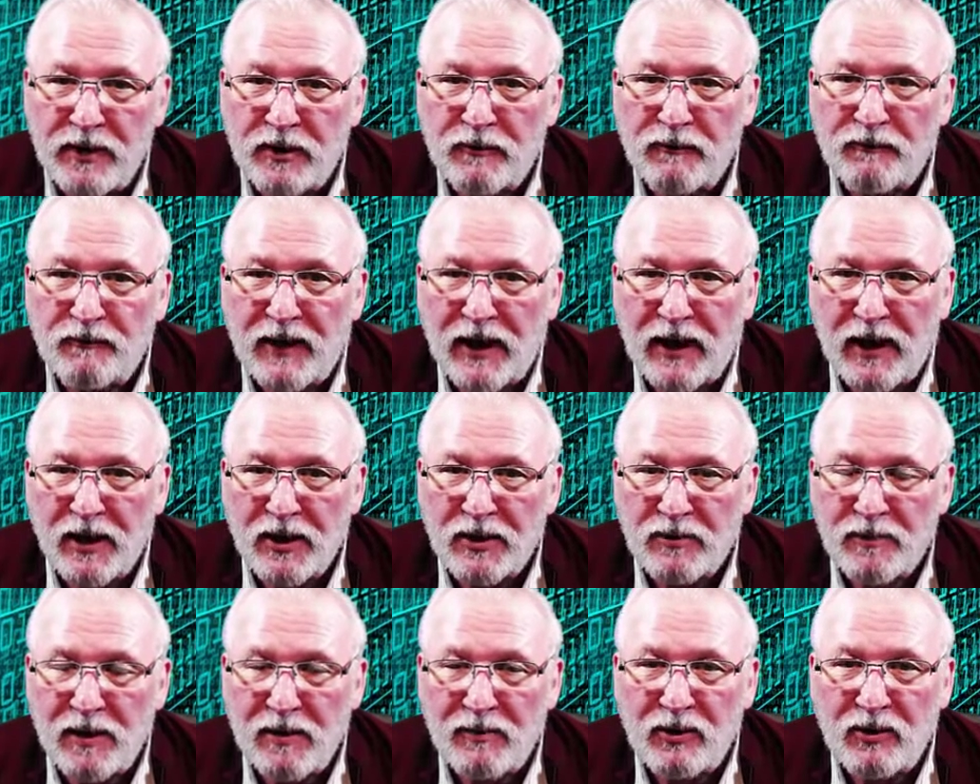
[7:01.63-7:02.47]

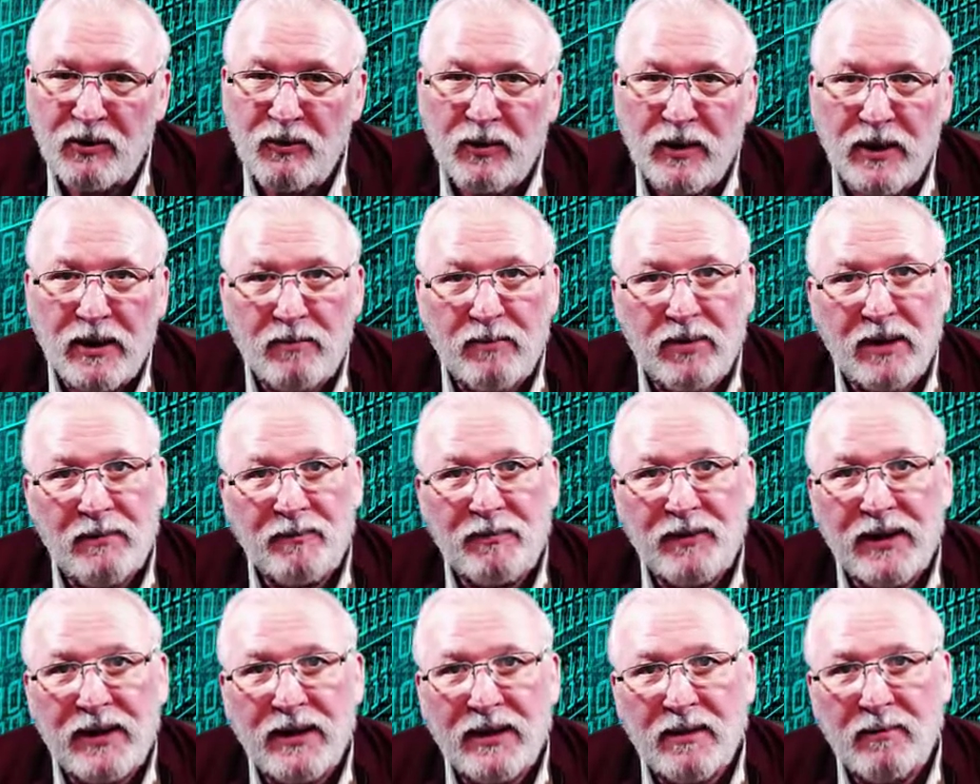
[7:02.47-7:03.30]
files, maybe you want to
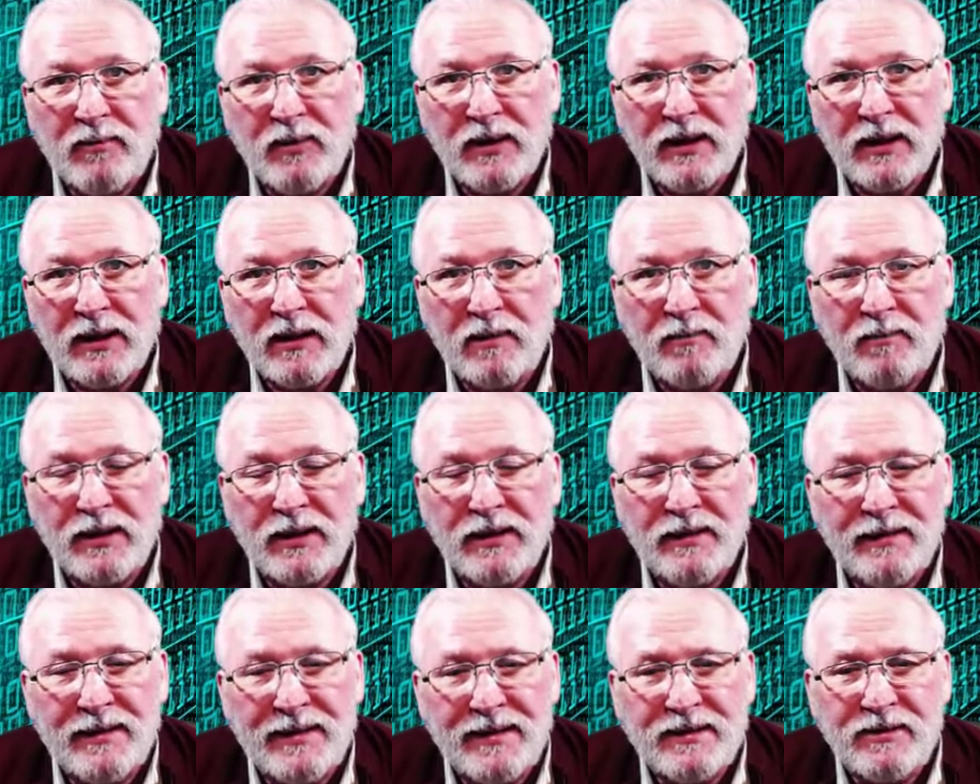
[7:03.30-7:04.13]
bump that up a little,
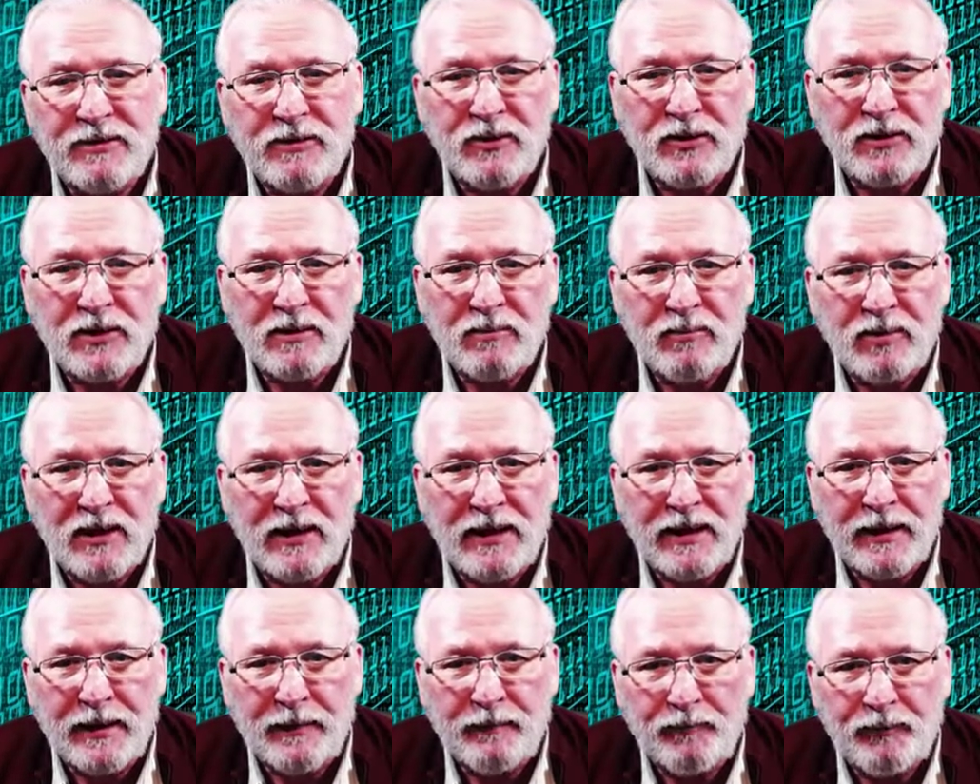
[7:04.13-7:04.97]
but that's usually
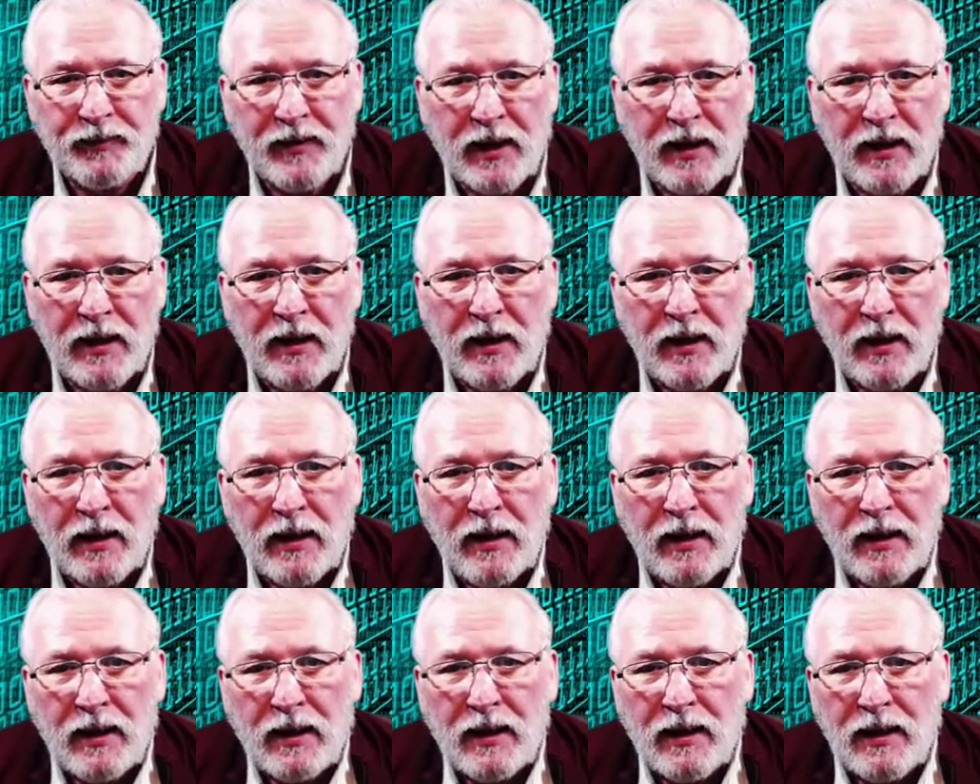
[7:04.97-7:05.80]
plenty.
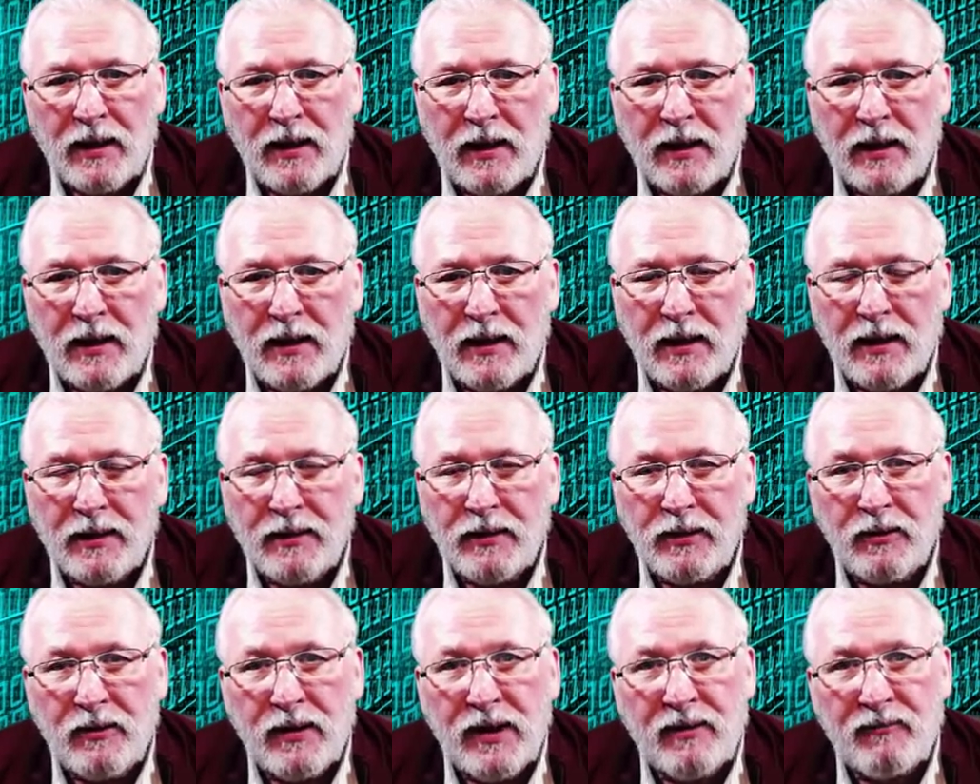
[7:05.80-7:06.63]

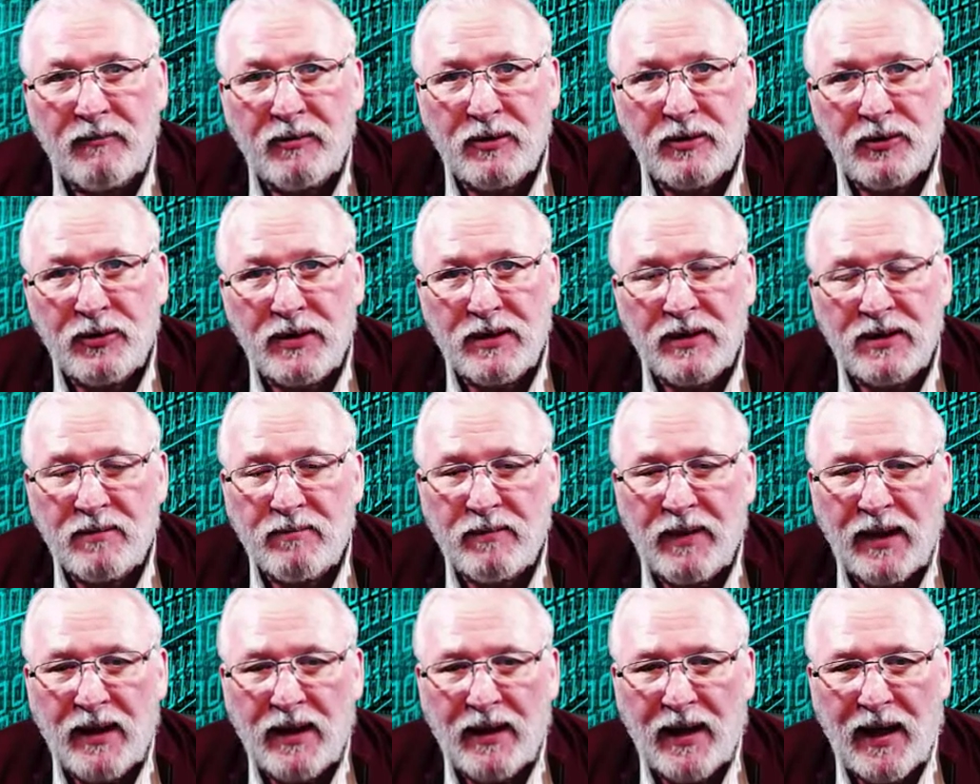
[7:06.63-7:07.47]
You have your choice
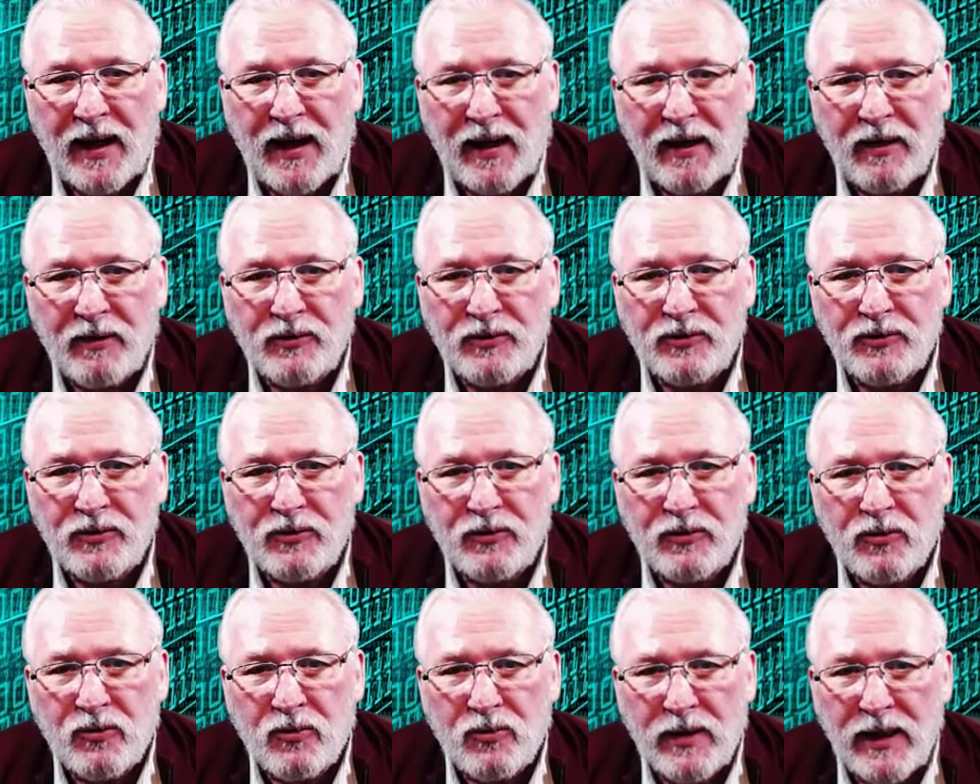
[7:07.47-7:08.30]
about how
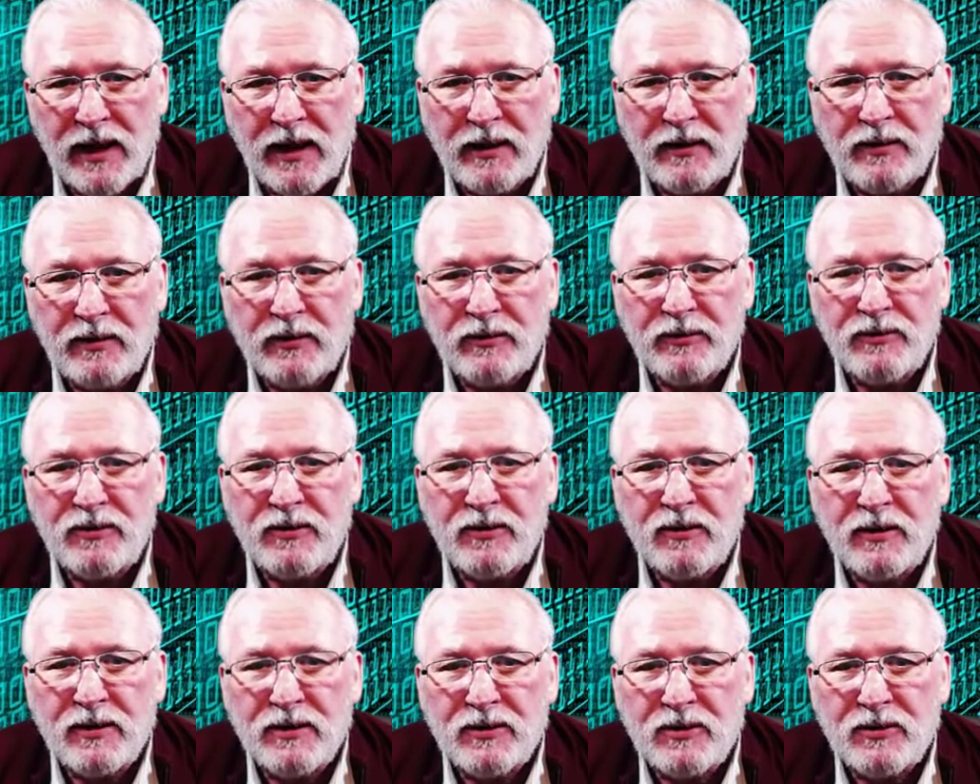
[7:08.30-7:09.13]
to create
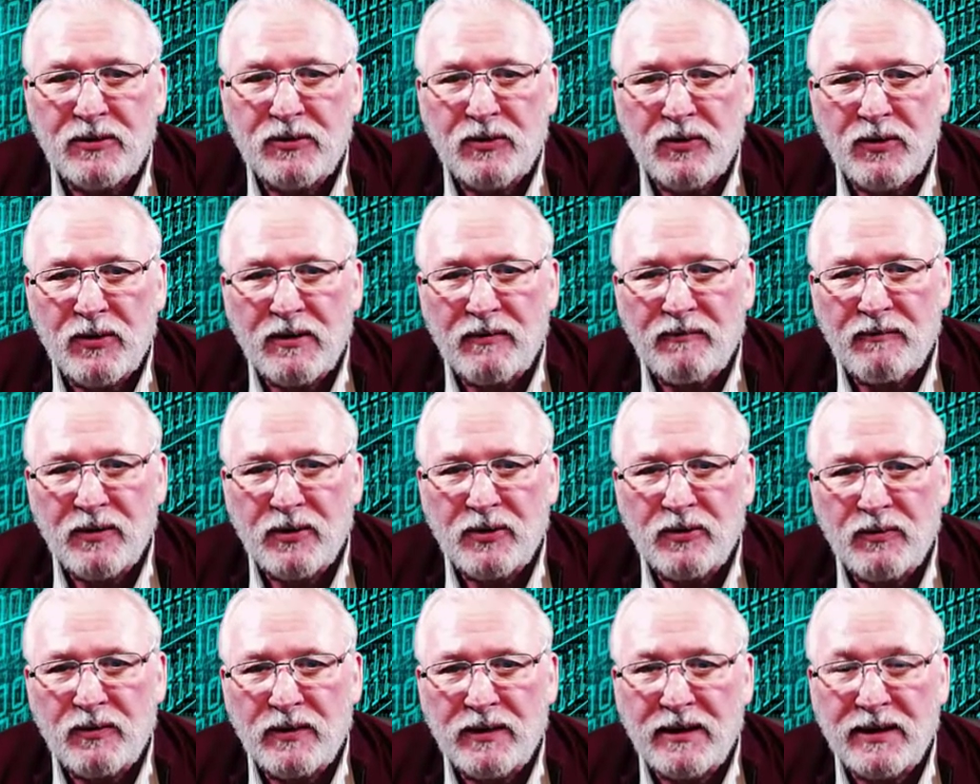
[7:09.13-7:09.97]
those. You can store the
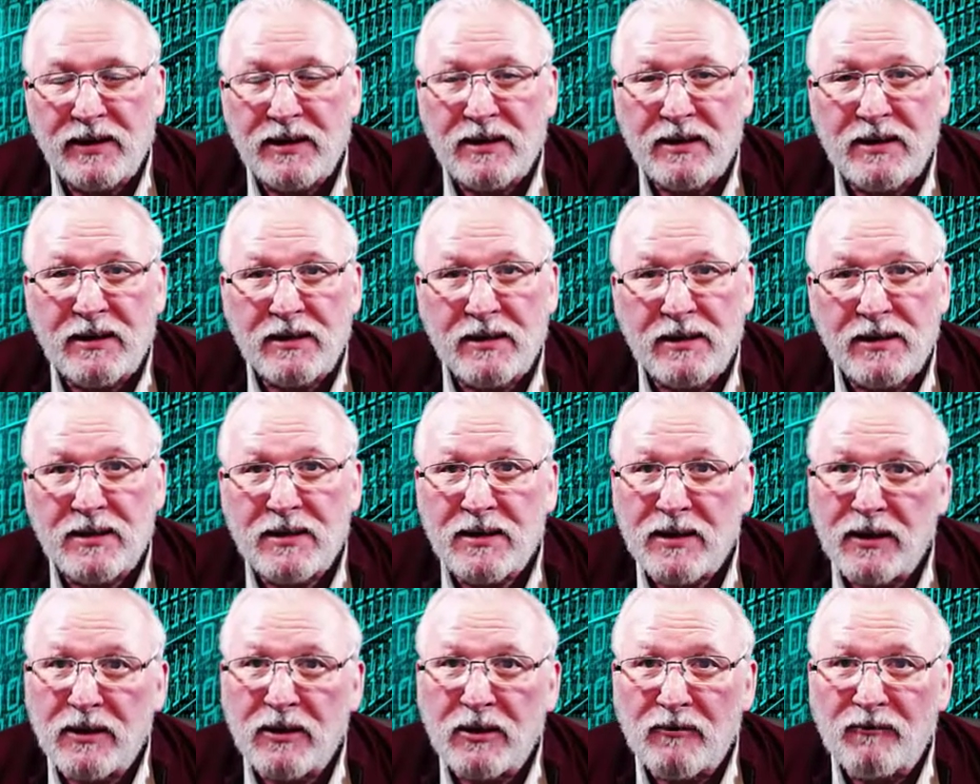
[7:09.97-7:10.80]
virtual disk as a
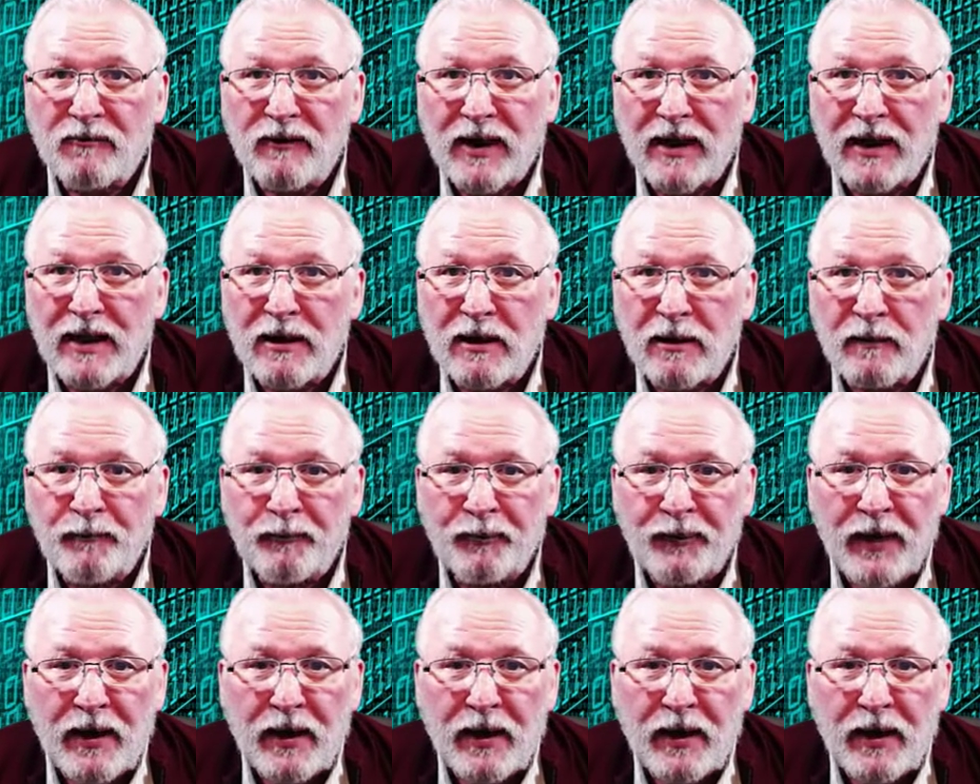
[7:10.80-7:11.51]
single file.